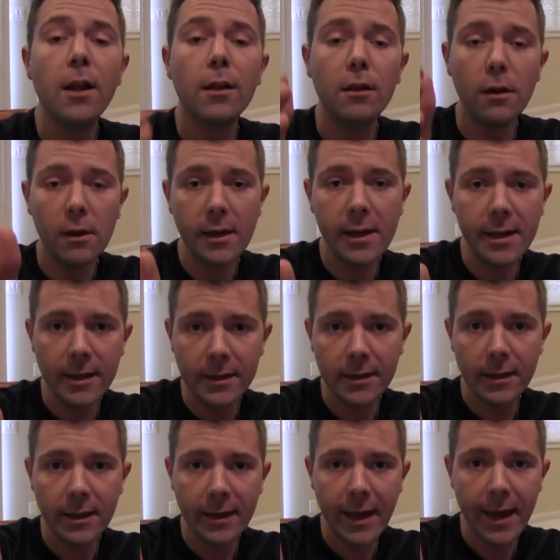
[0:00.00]
Looking
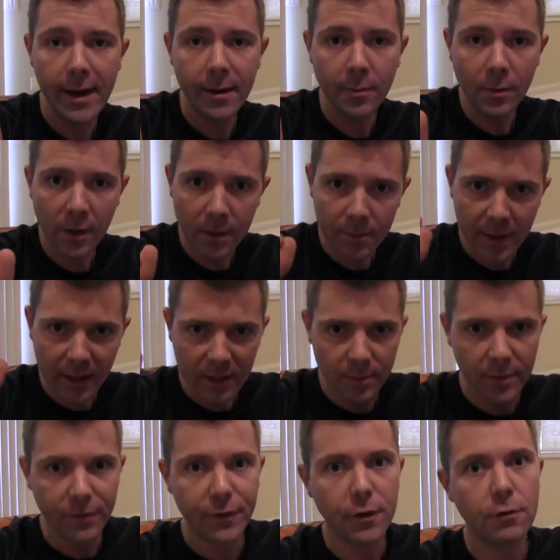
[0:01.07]
into the camera makes
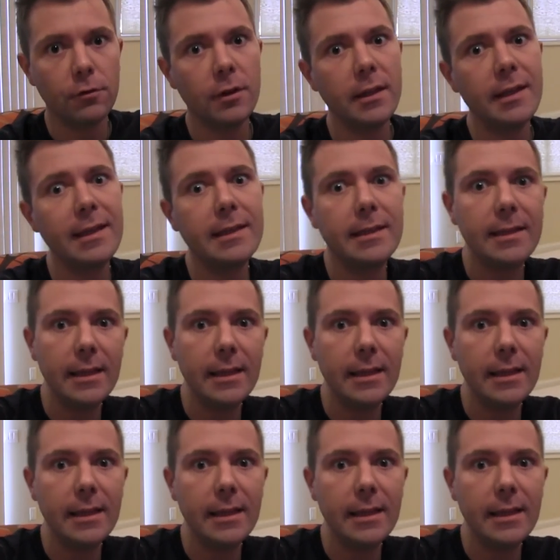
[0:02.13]
me feel really